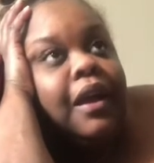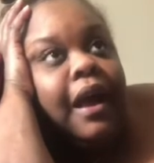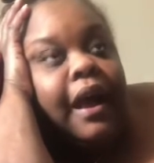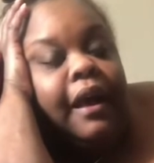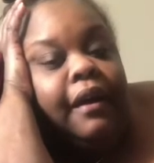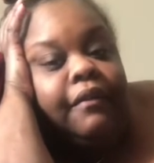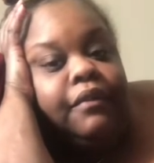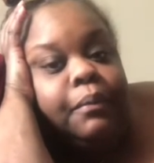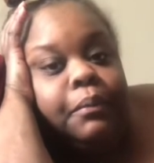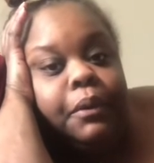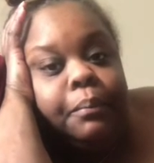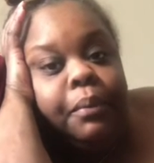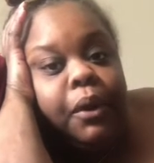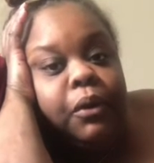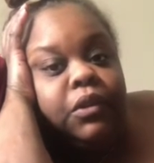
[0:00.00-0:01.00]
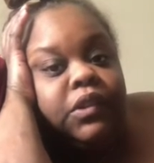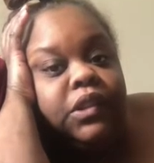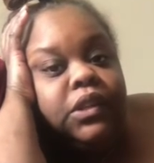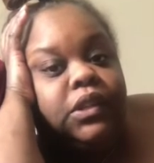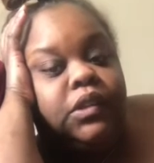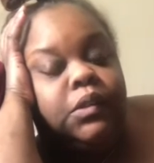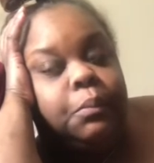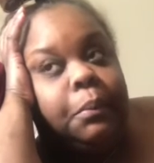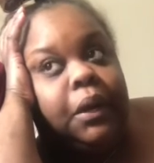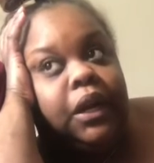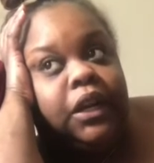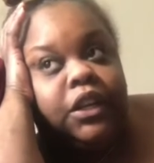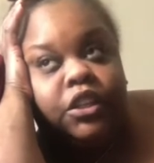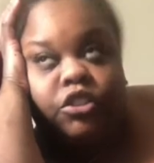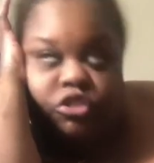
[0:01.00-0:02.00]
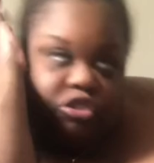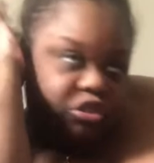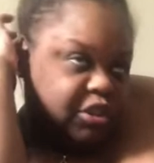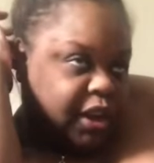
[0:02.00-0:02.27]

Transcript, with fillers: I haven't been posting as much.